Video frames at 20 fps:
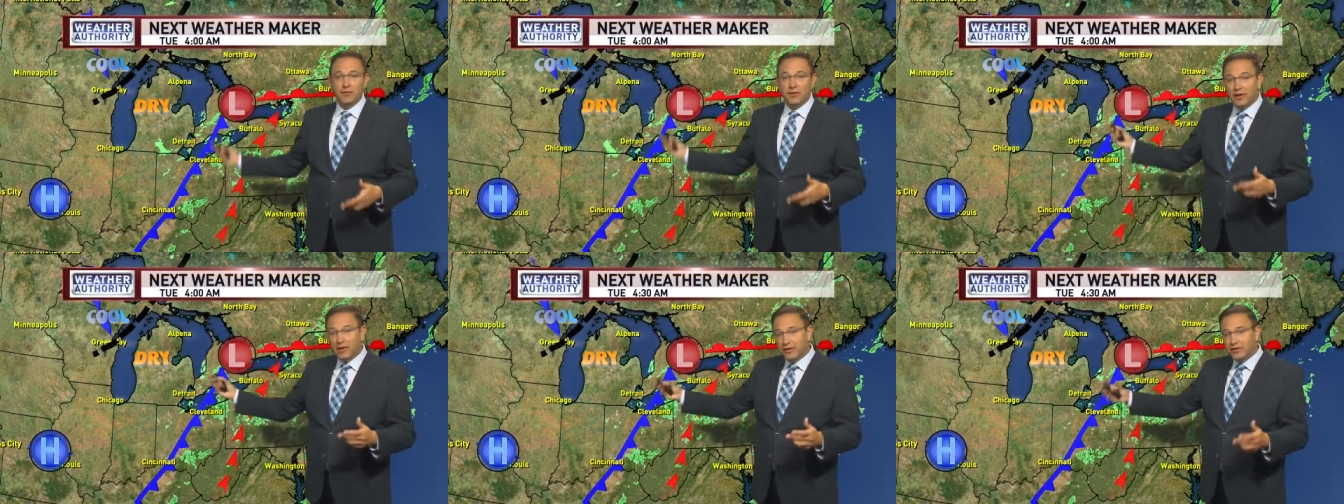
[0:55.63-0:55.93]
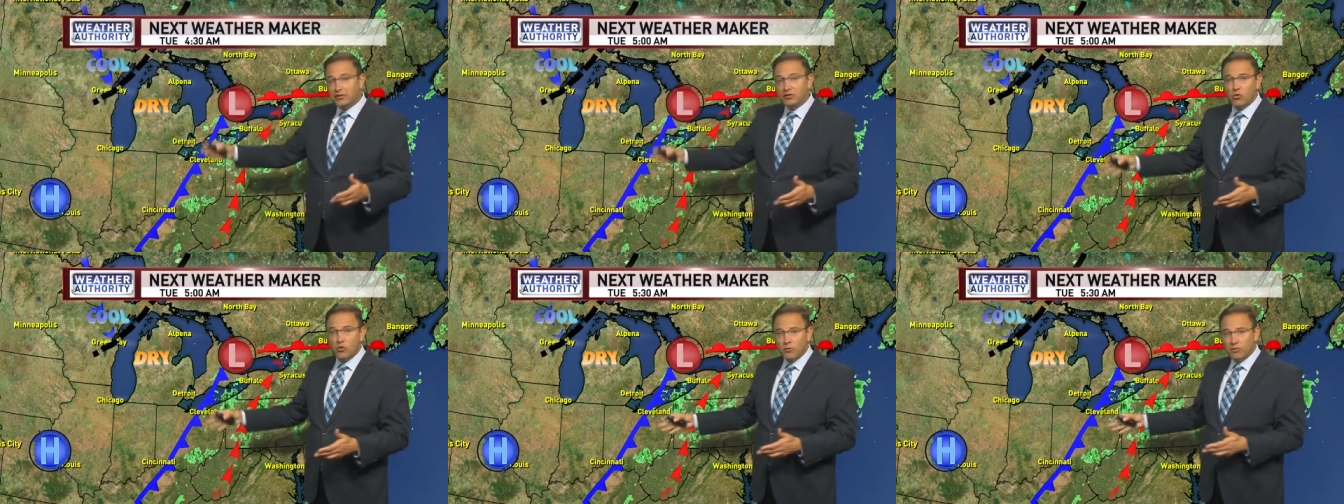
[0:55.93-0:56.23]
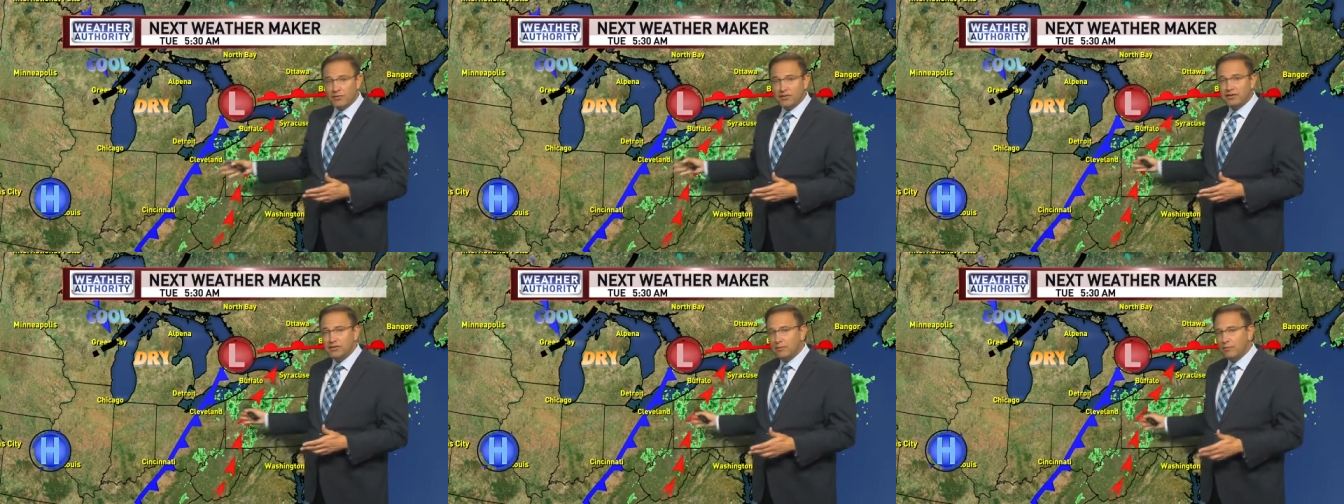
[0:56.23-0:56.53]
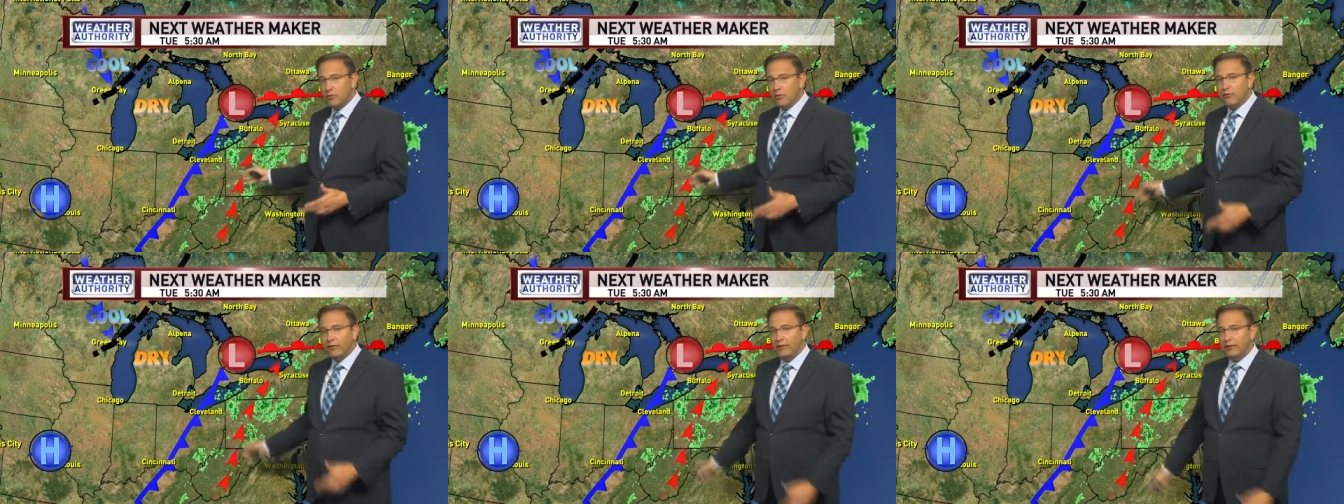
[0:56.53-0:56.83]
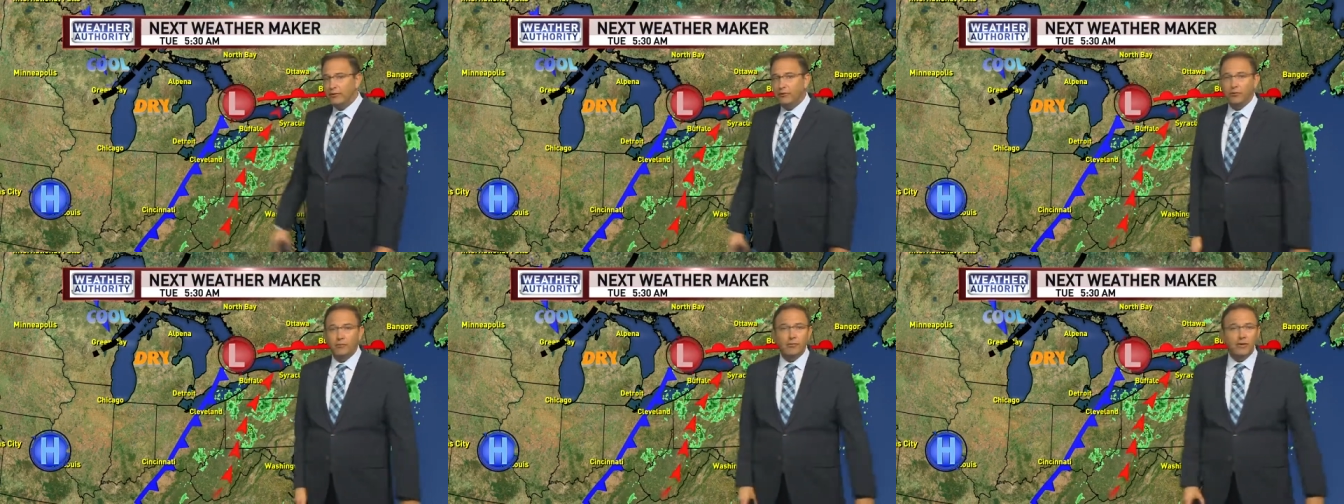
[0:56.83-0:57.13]
We've got a little storm system
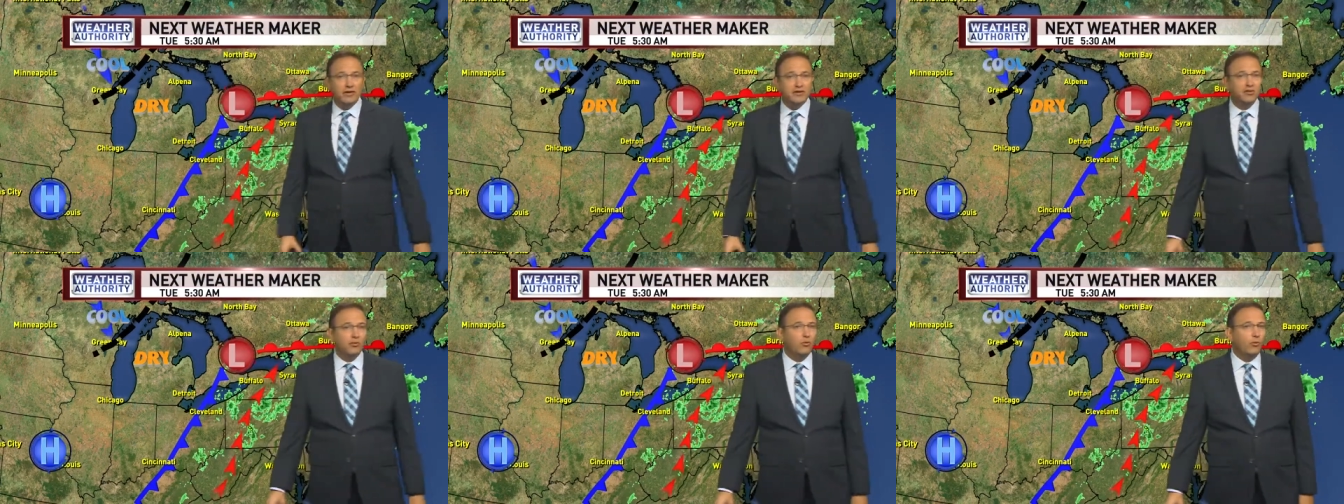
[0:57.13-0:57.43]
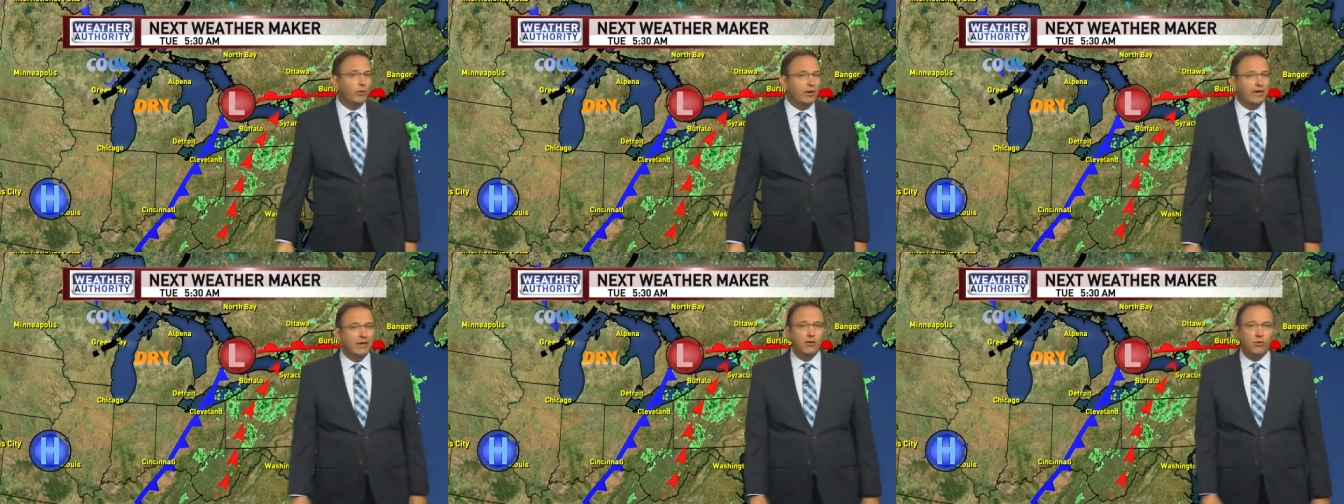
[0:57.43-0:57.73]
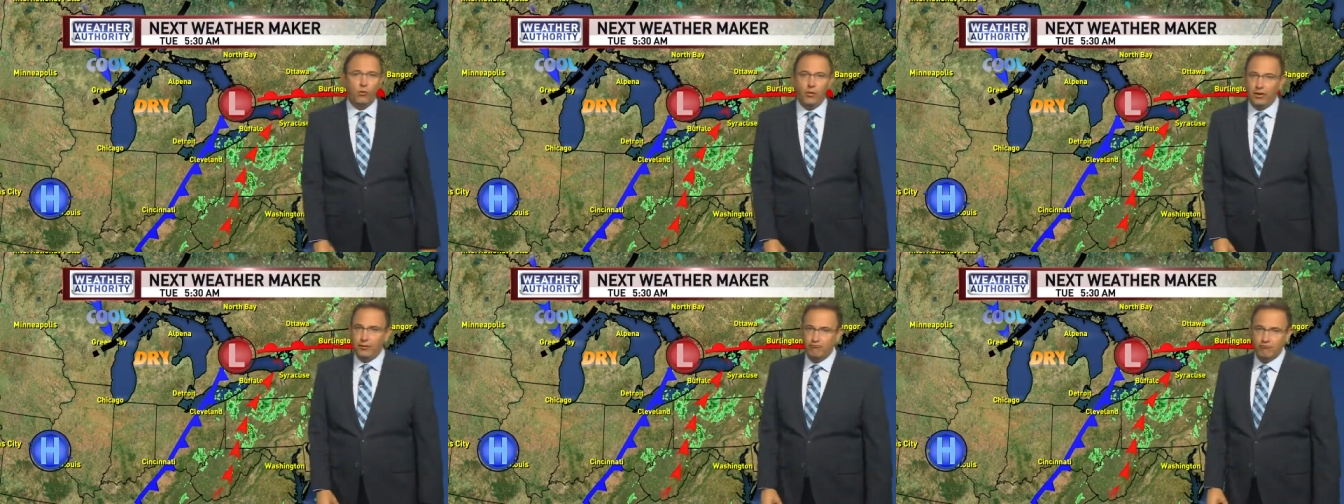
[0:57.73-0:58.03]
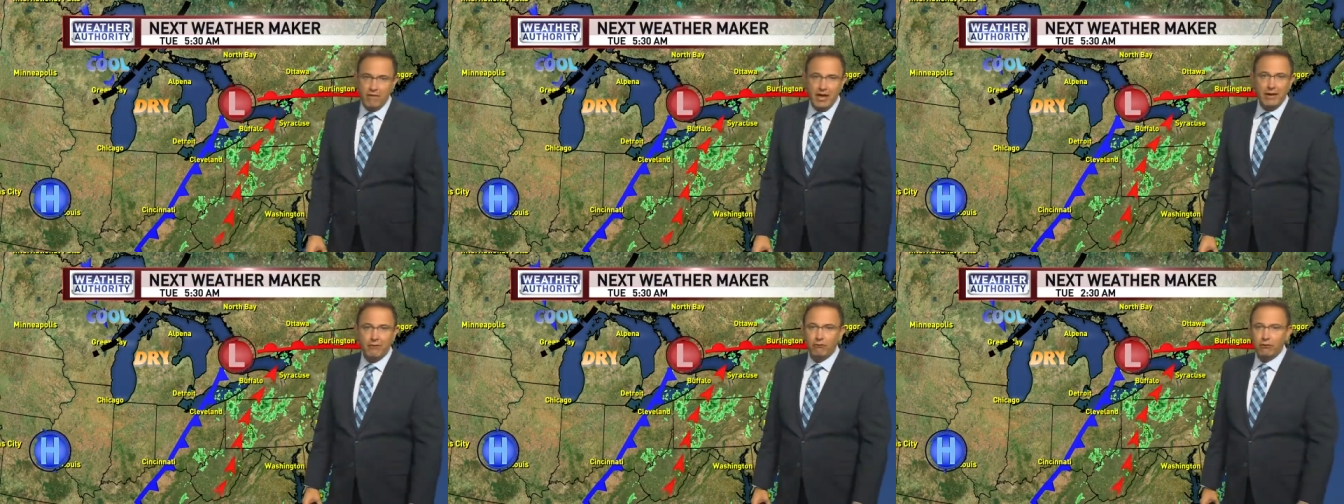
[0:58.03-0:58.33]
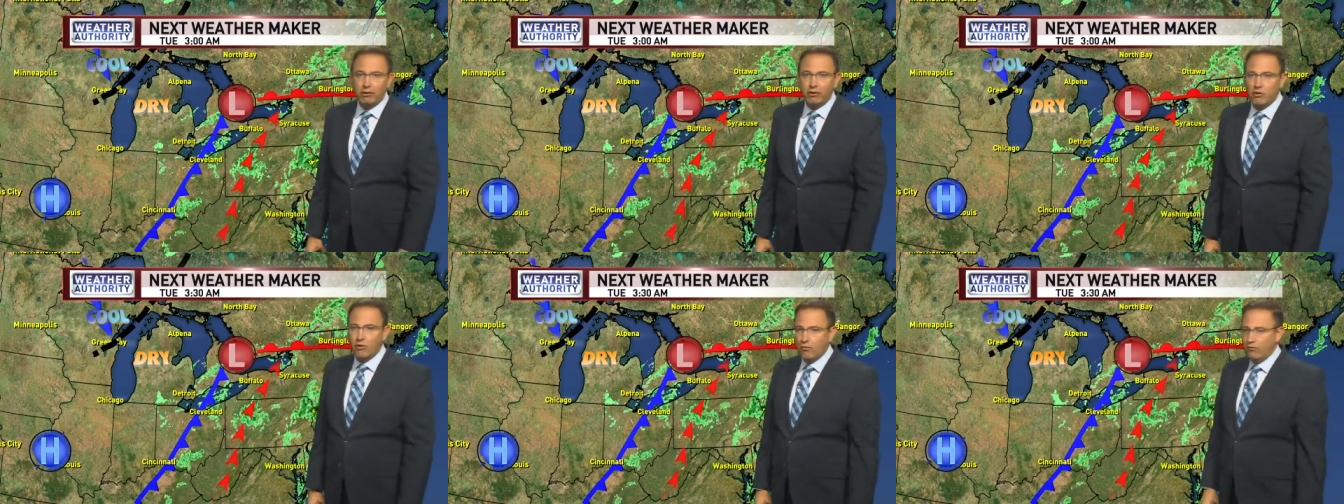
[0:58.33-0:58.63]
moving through, but it's a weak one. Not
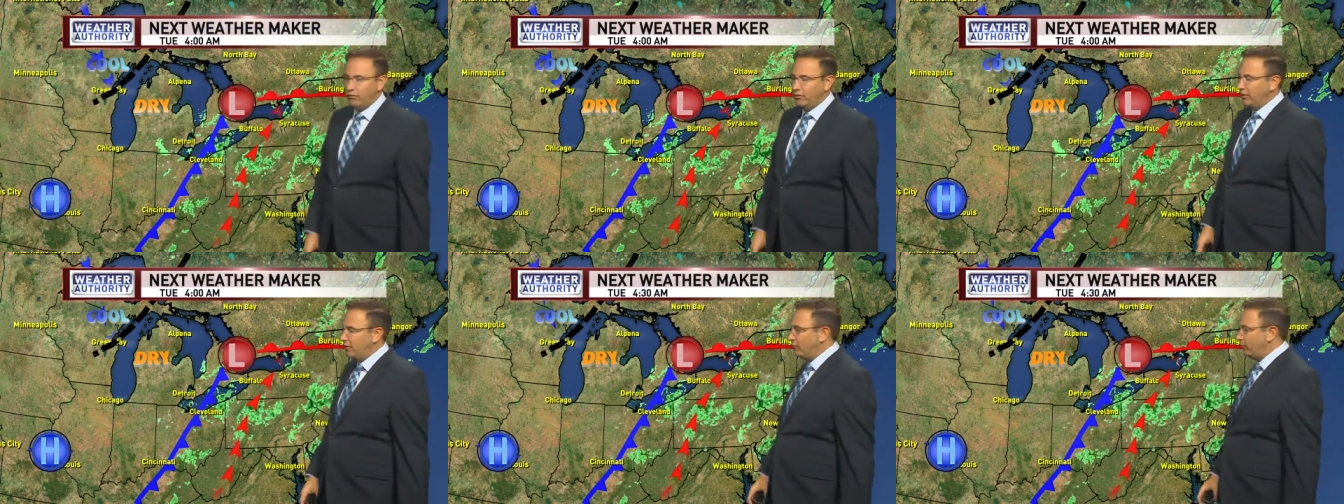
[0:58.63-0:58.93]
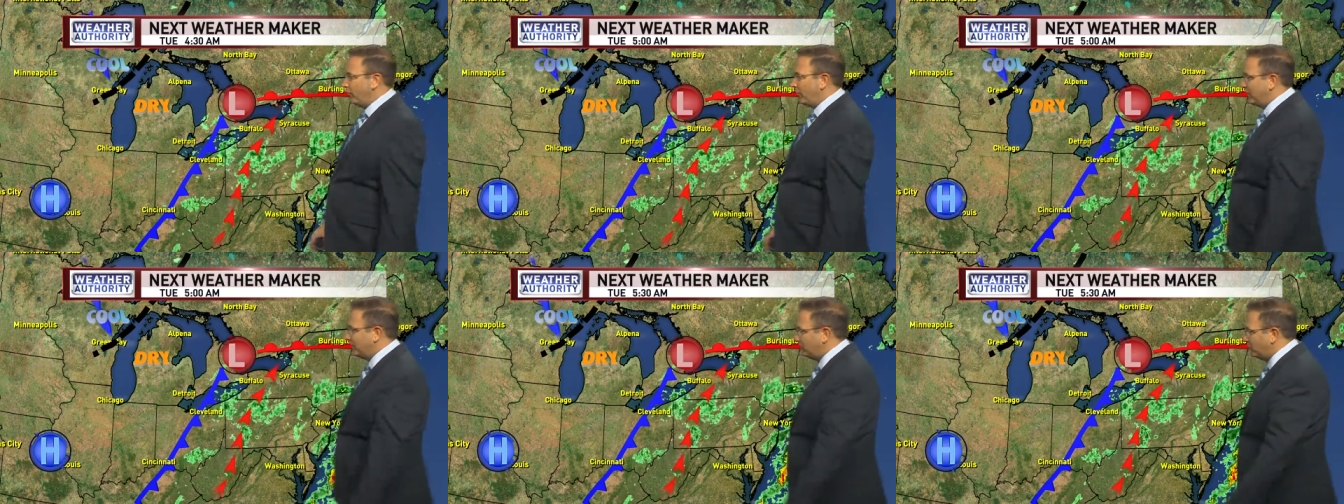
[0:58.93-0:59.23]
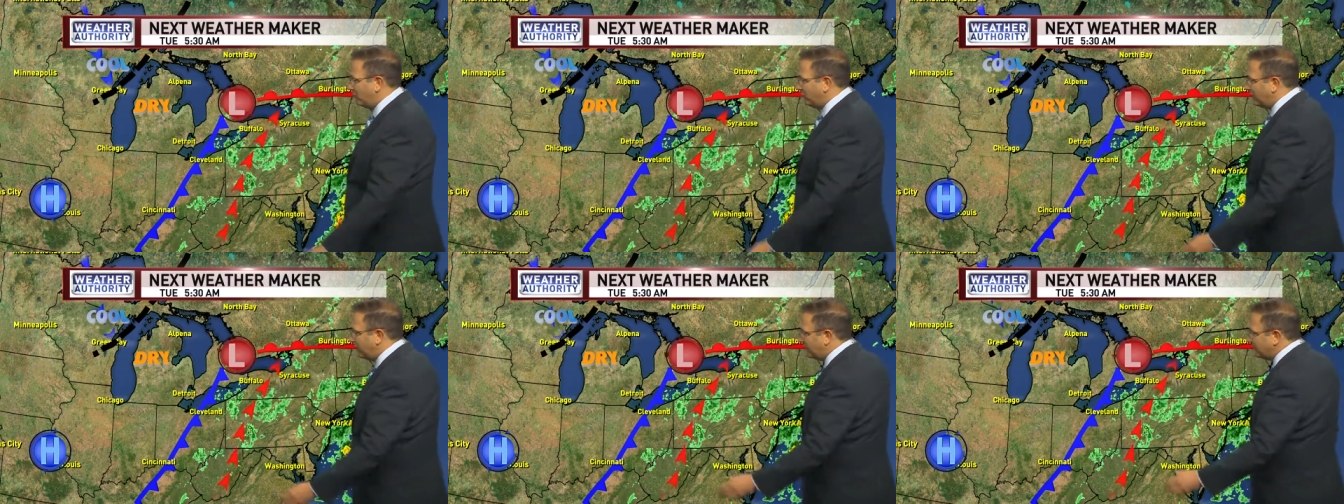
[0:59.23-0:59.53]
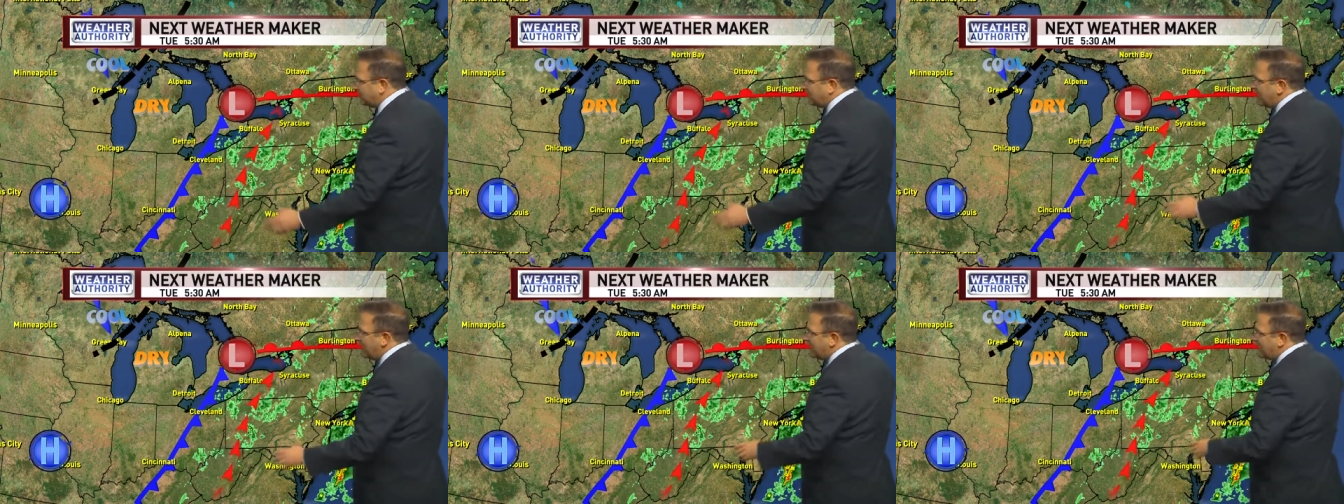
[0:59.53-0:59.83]
really overly impressed with this.